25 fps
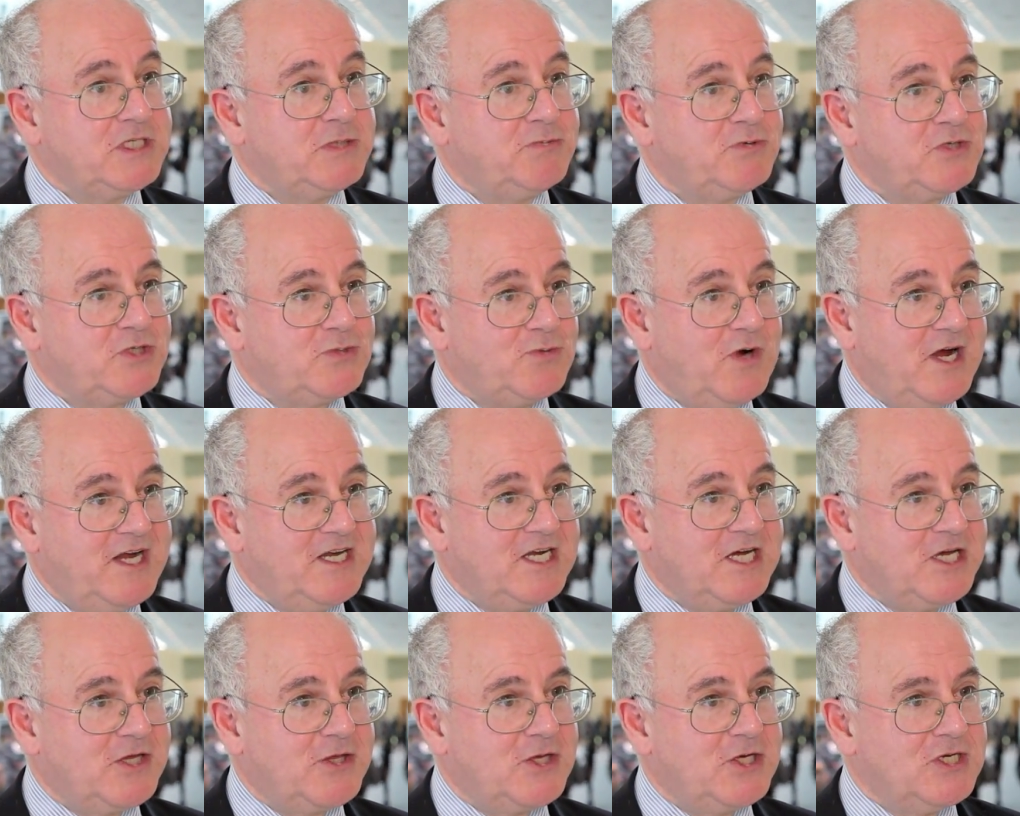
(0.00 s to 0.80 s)
to persuade
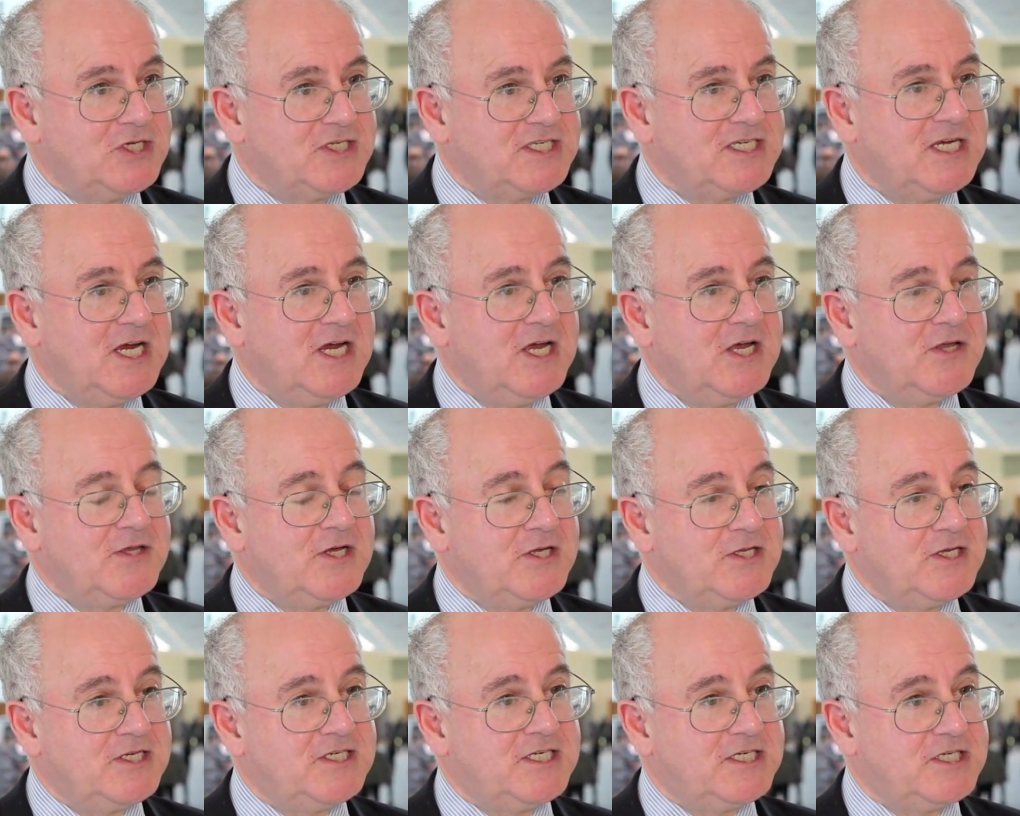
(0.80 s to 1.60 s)
others
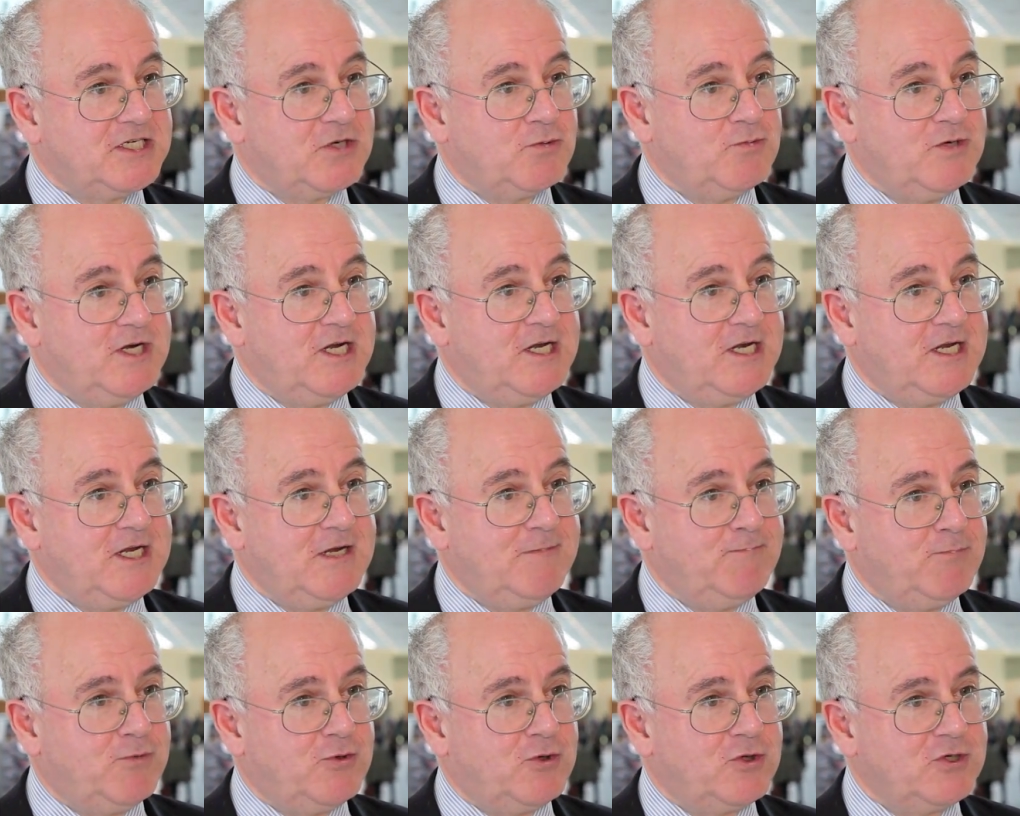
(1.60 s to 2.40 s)
that this is a really
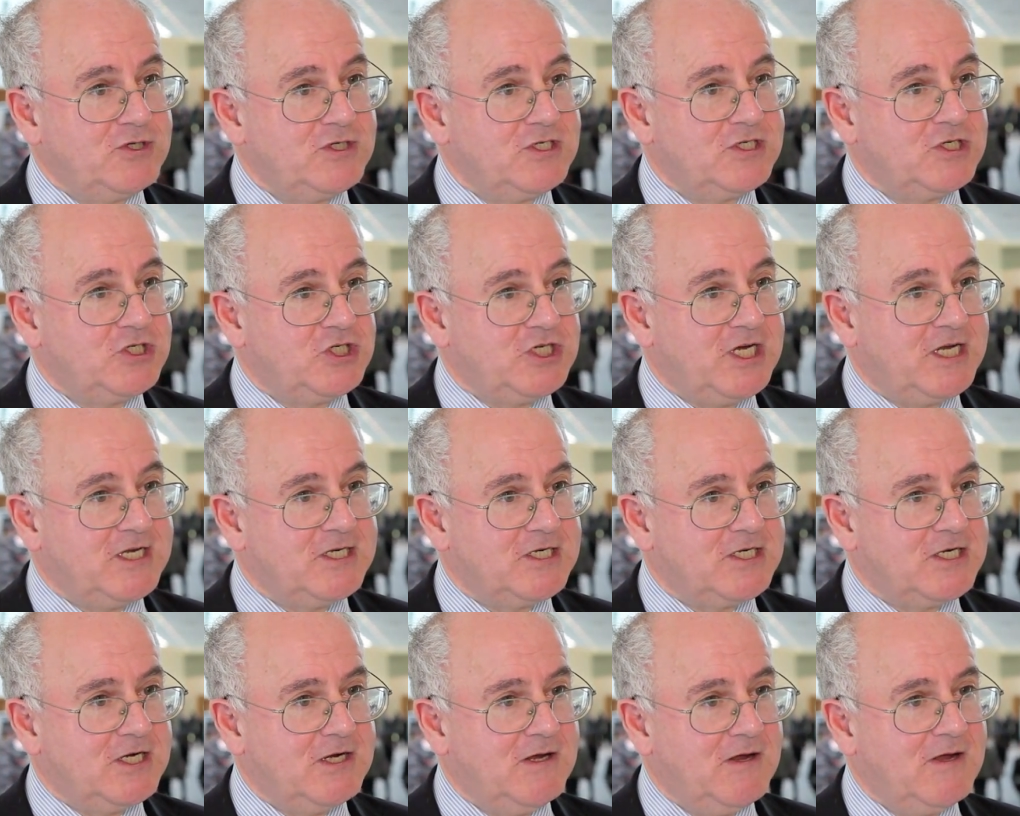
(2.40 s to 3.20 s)
important
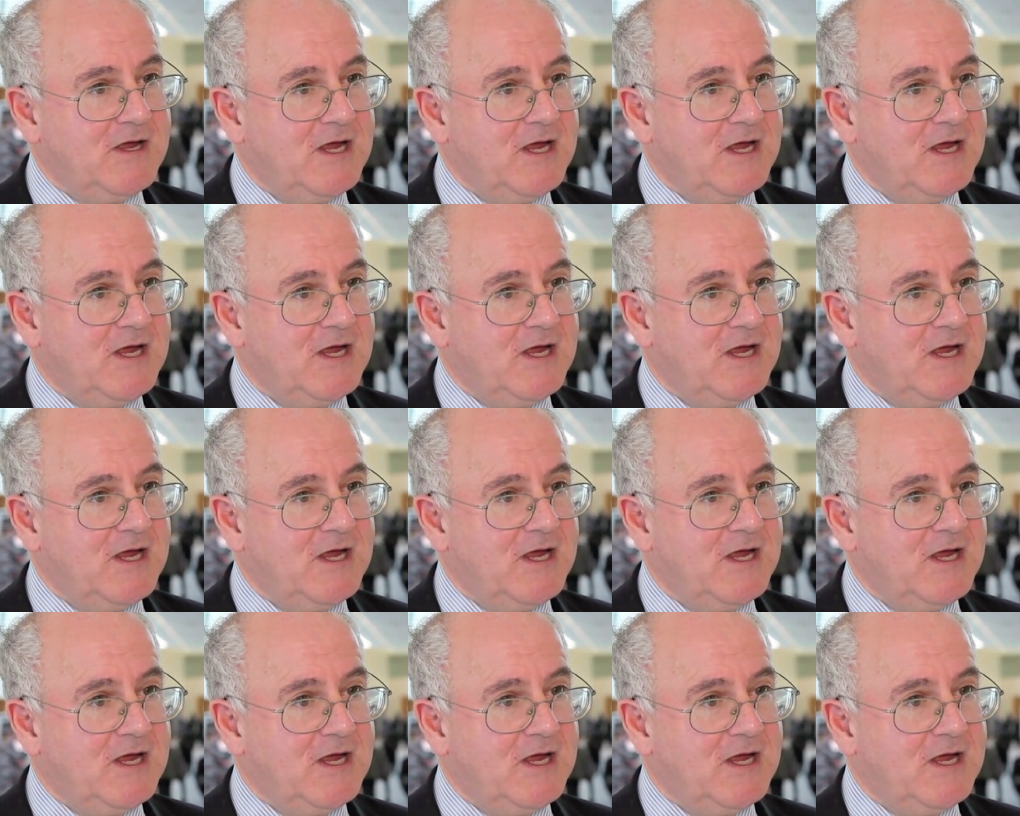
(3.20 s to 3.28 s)
agenda.